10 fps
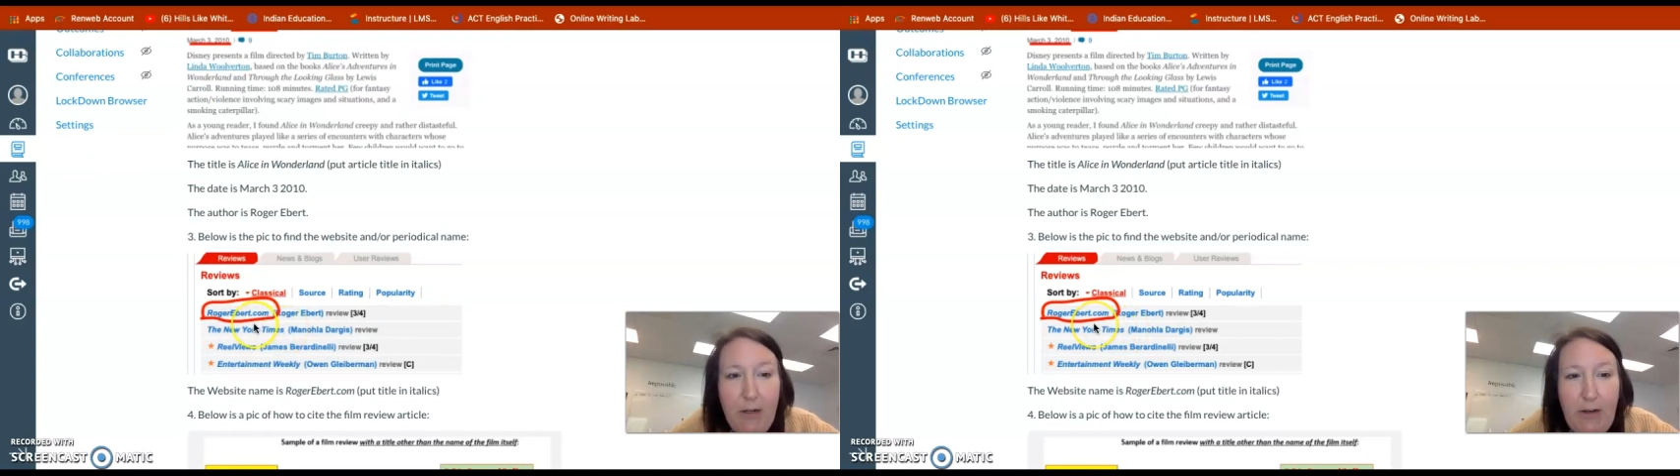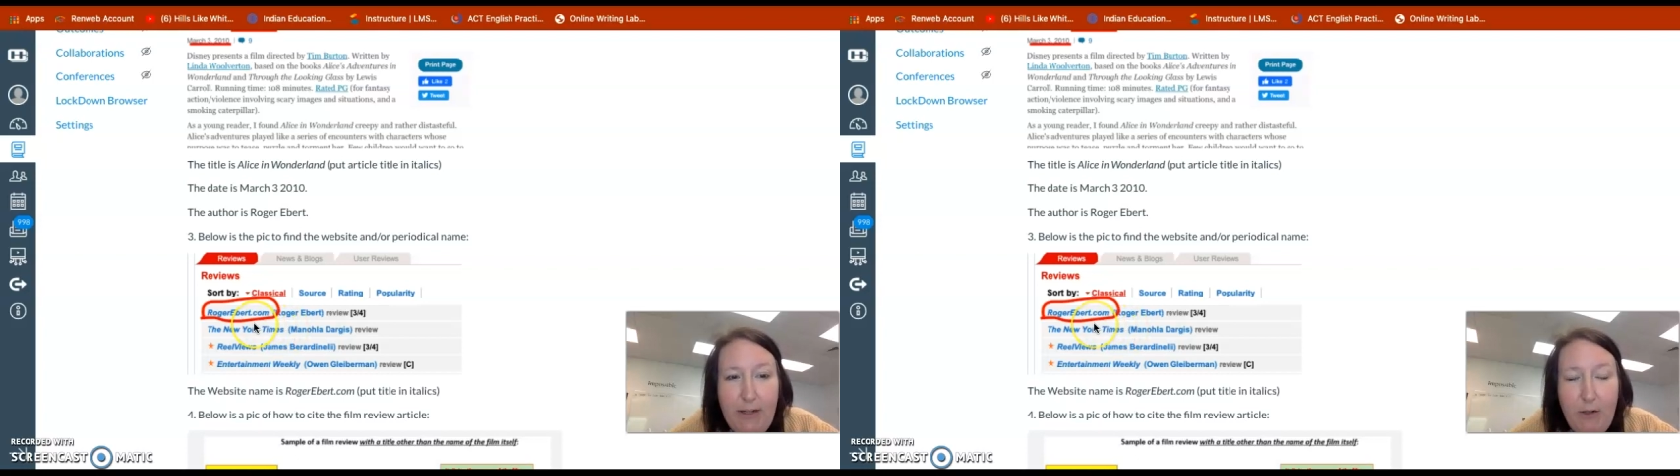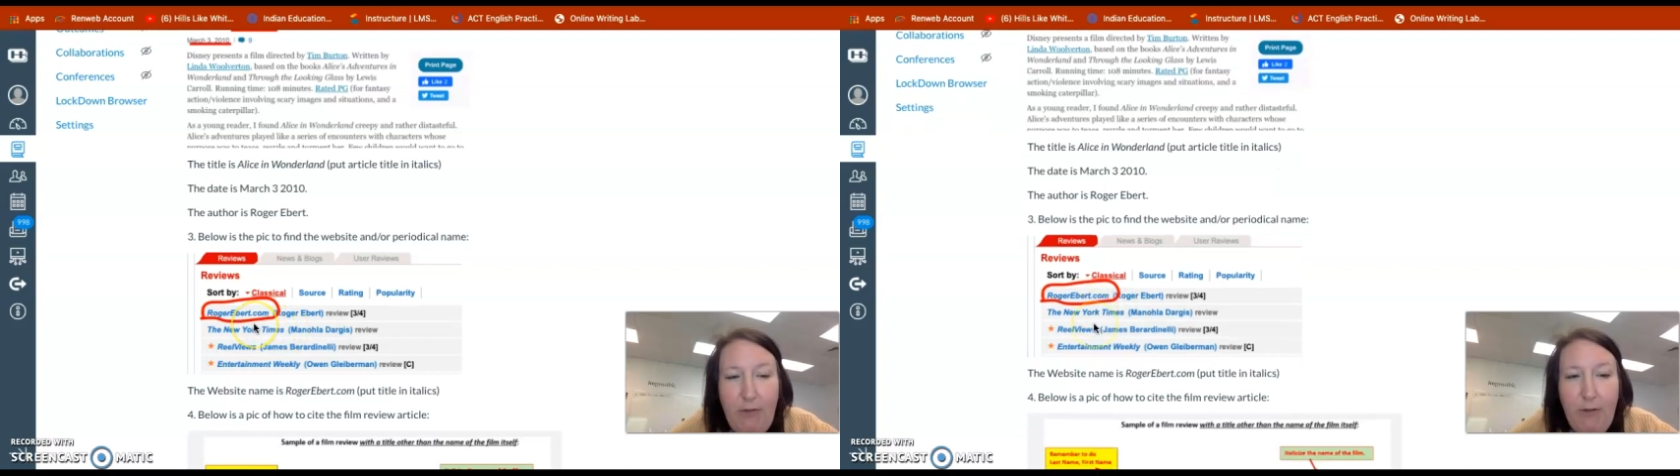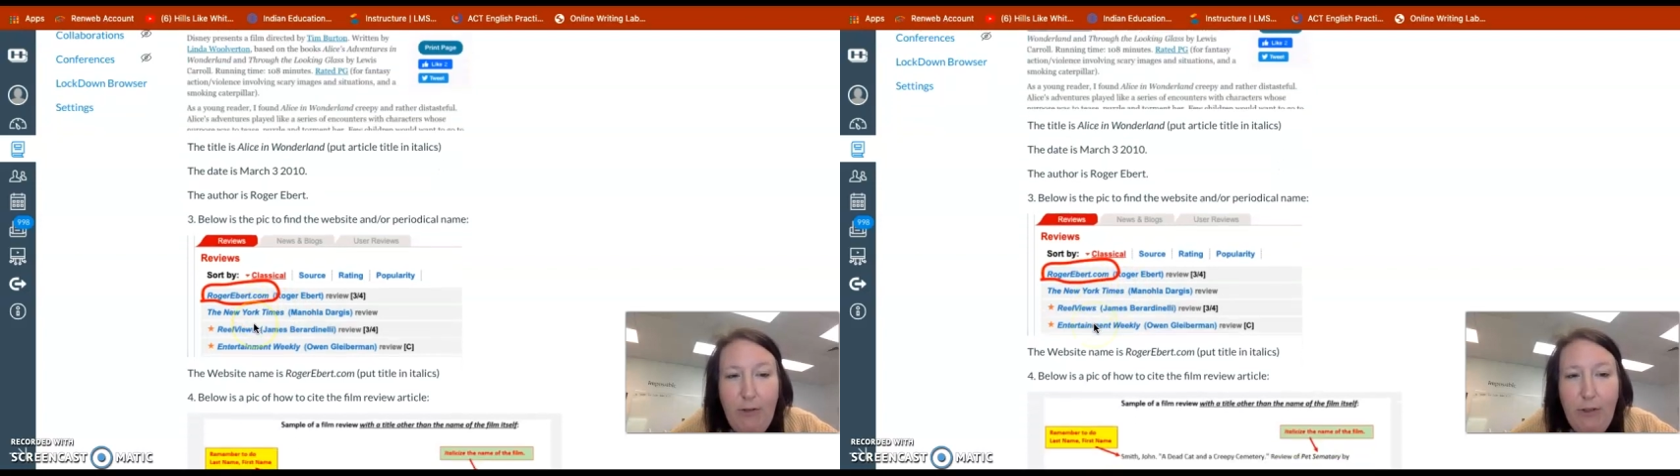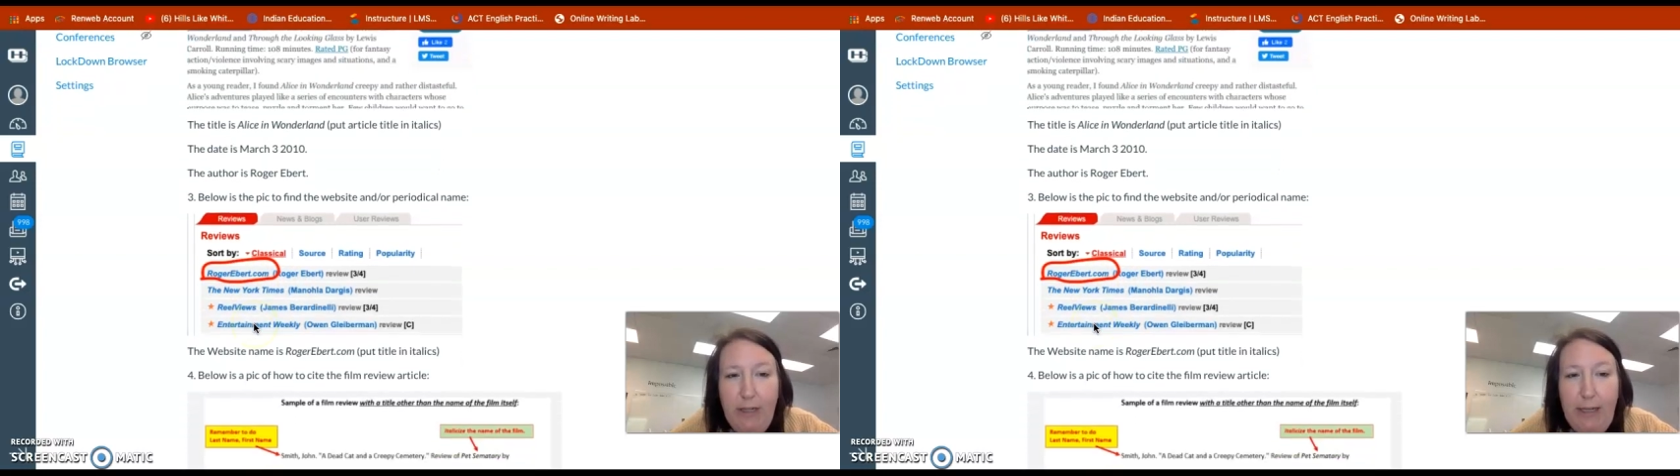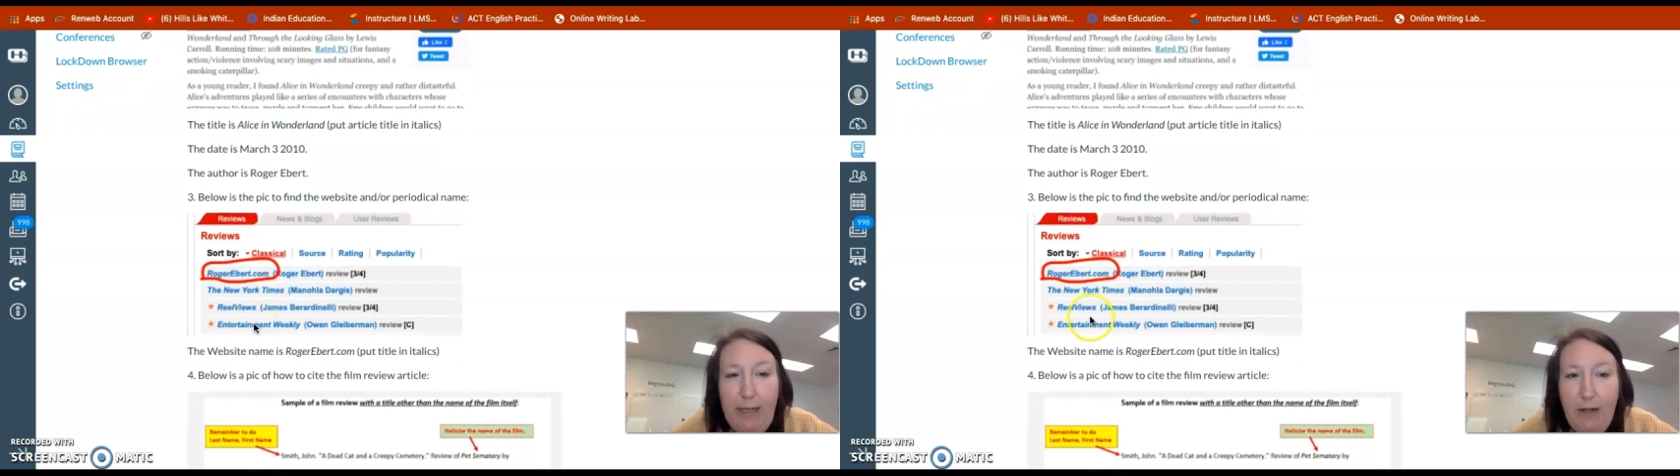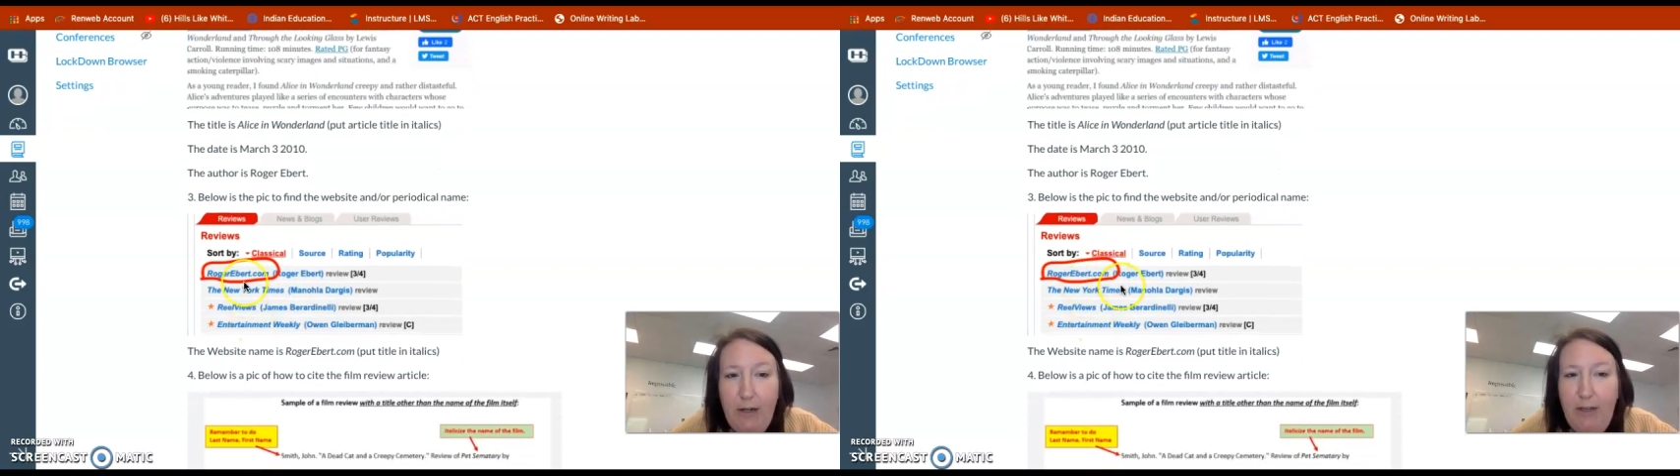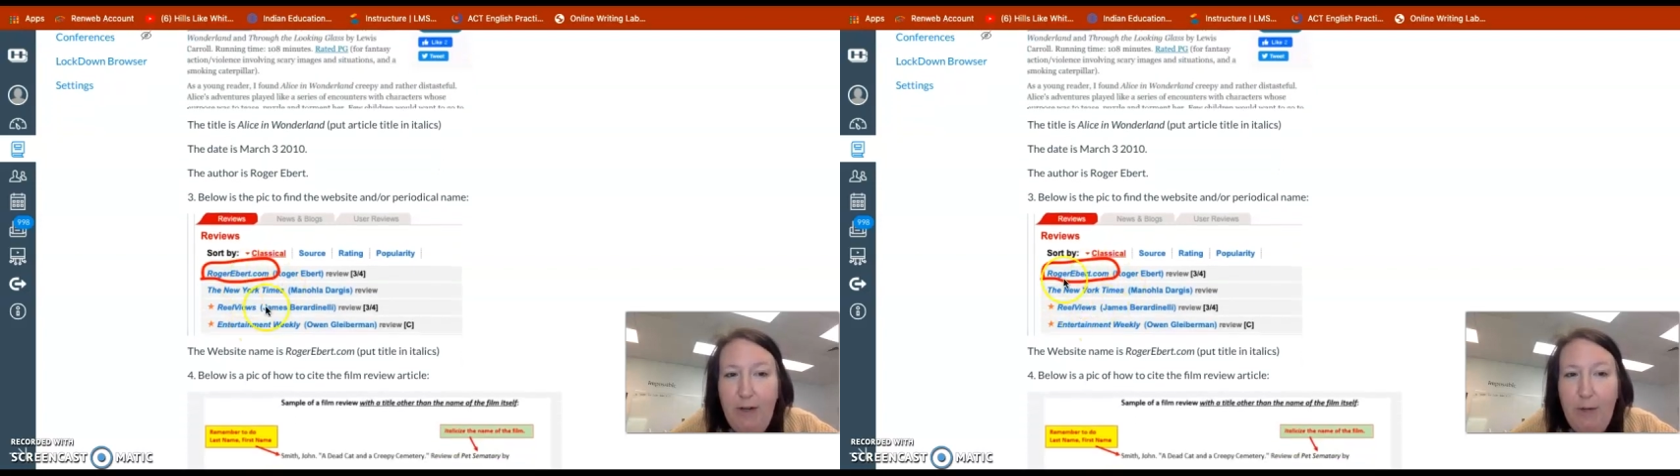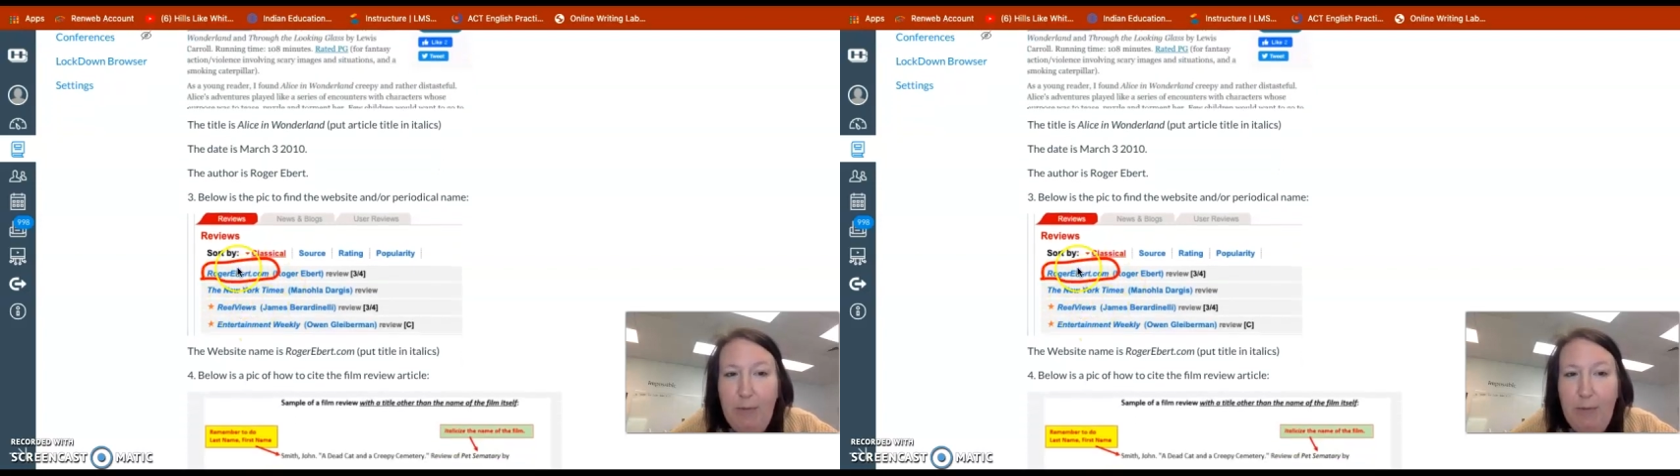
Okay, so if you look here at the very